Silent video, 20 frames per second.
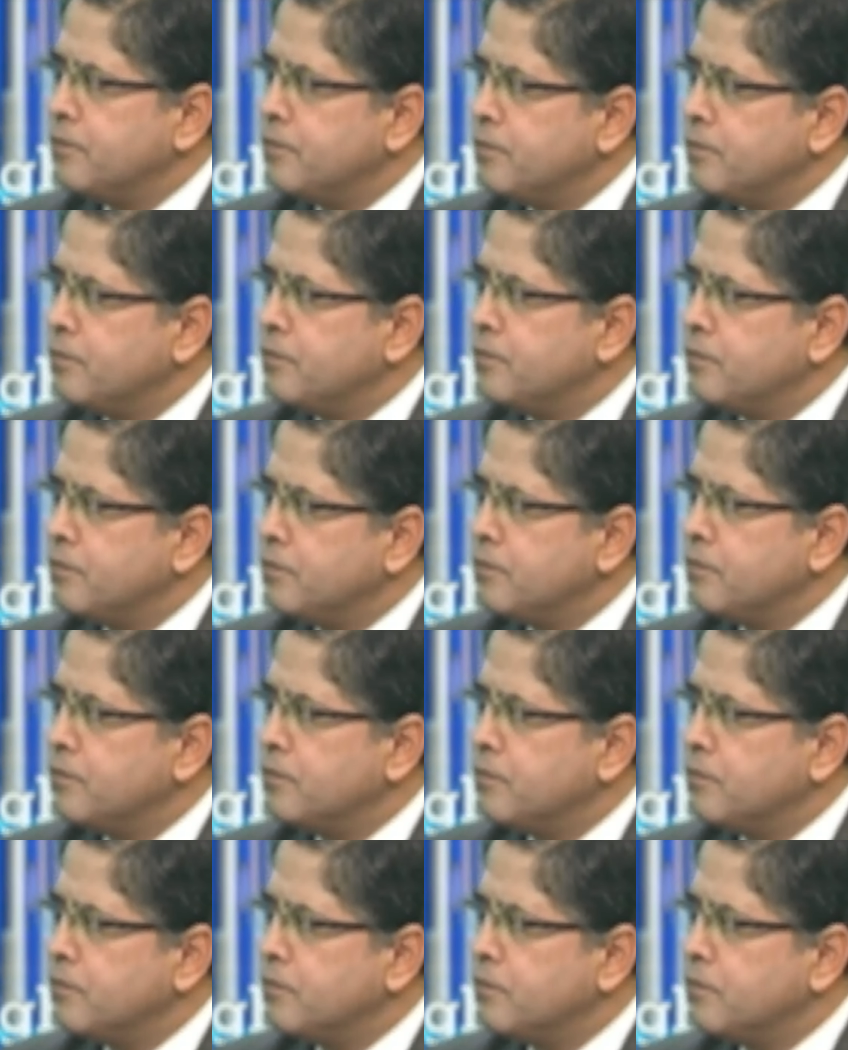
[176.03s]

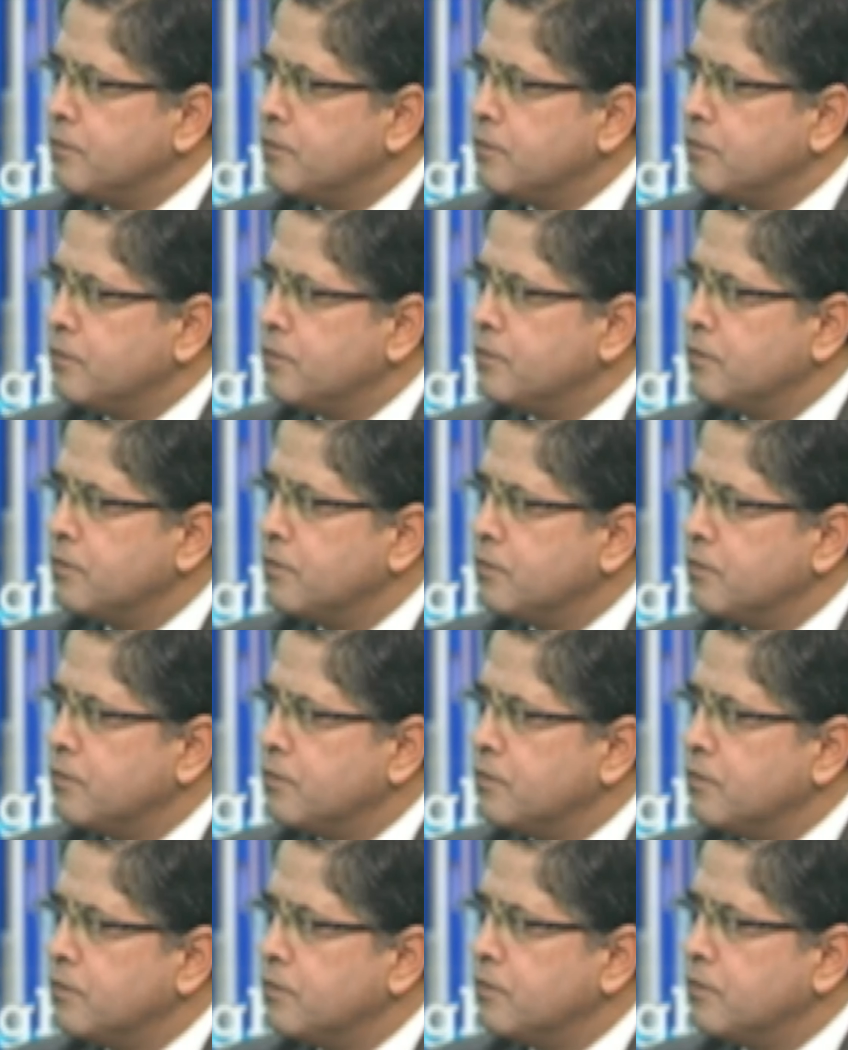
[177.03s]

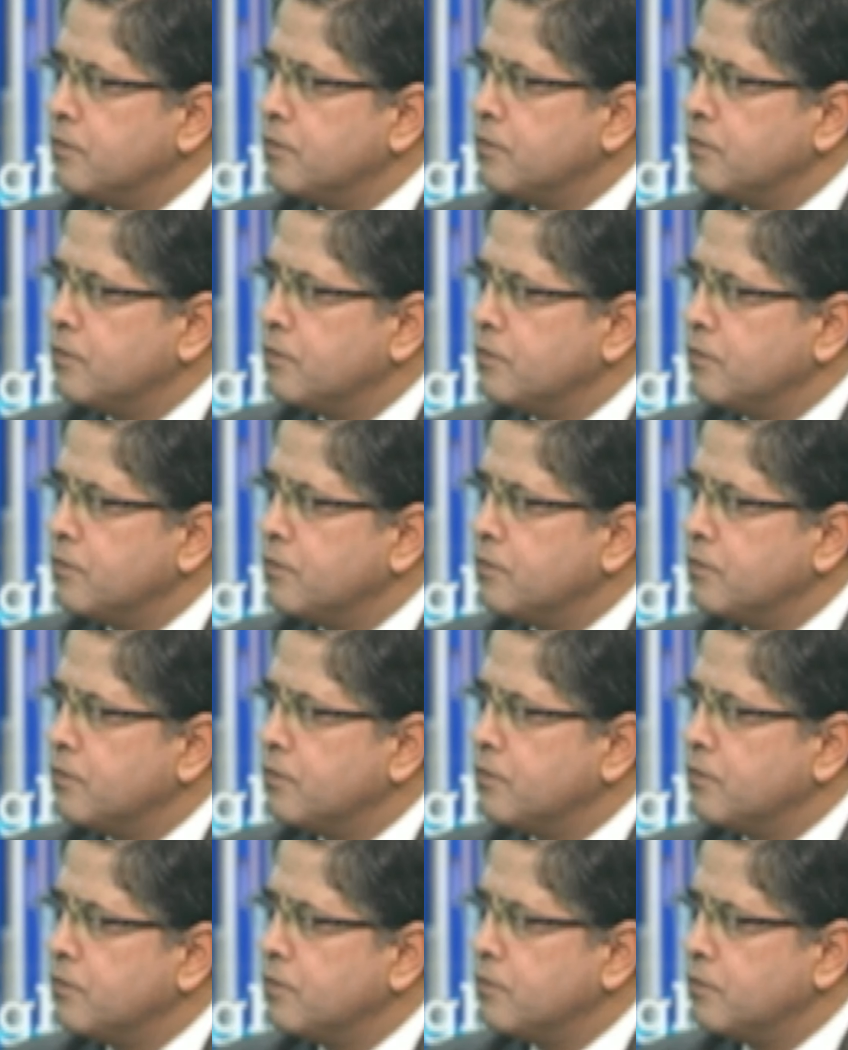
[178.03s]

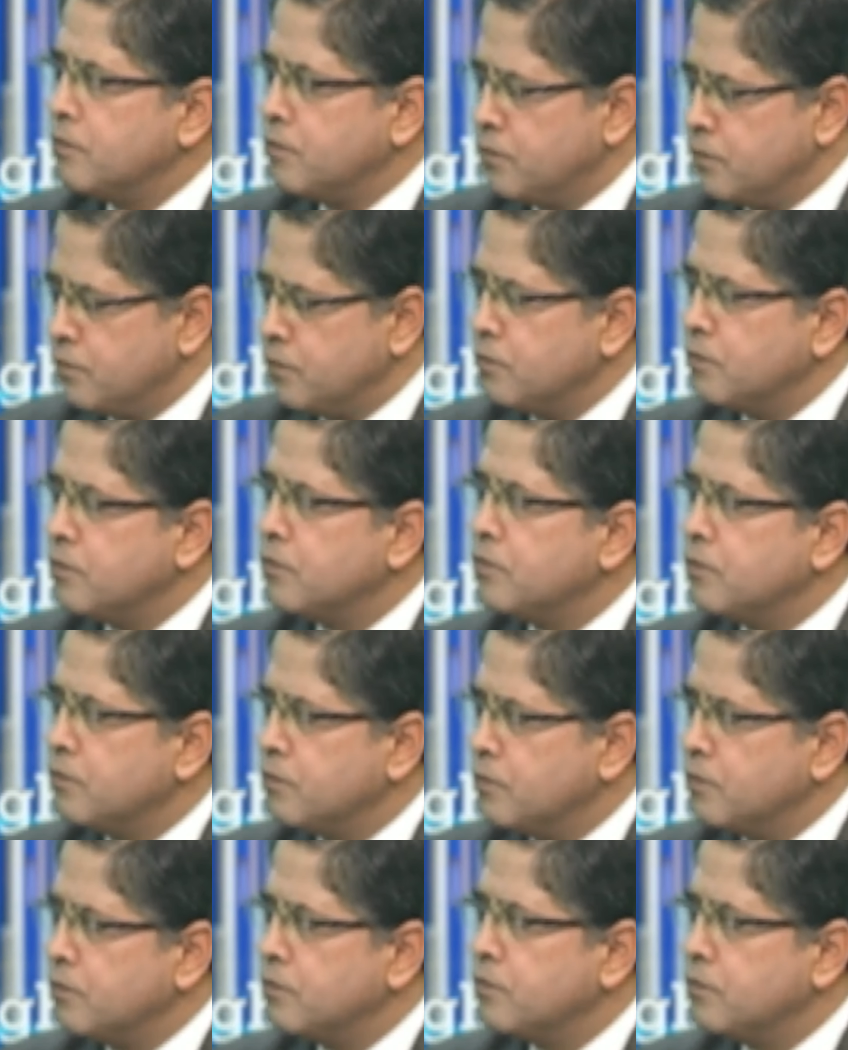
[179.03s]

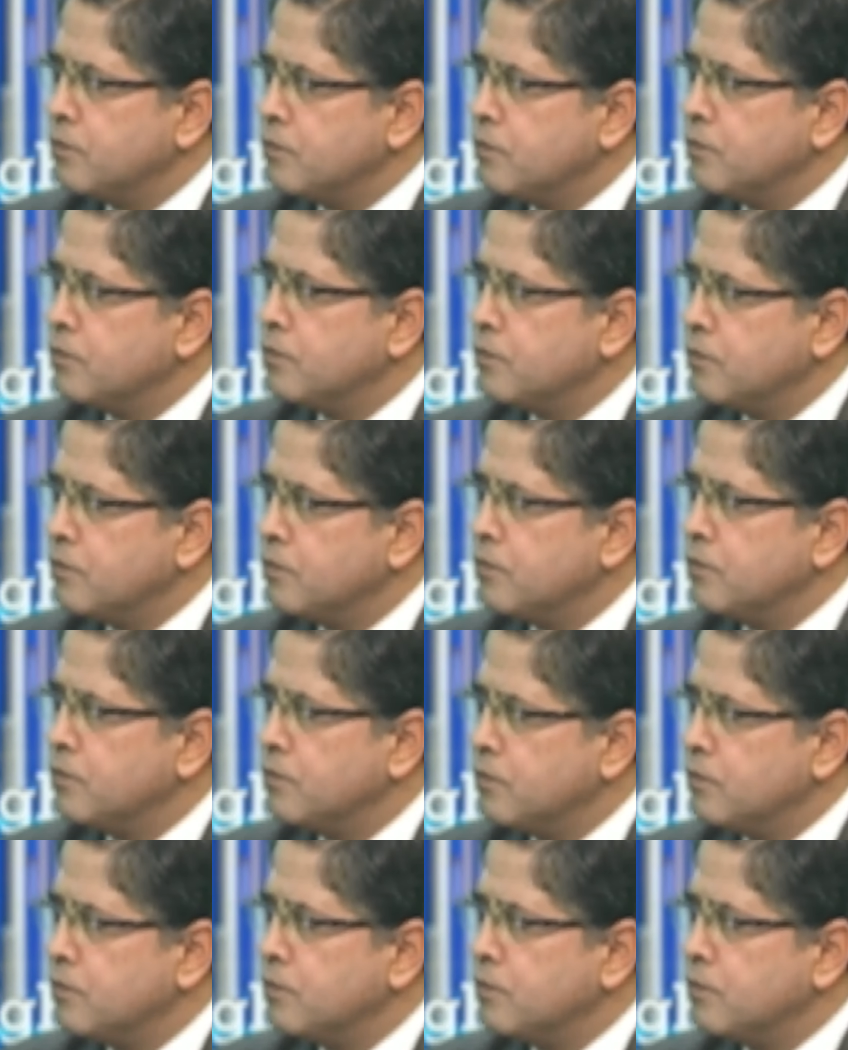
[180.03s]
(not speaking)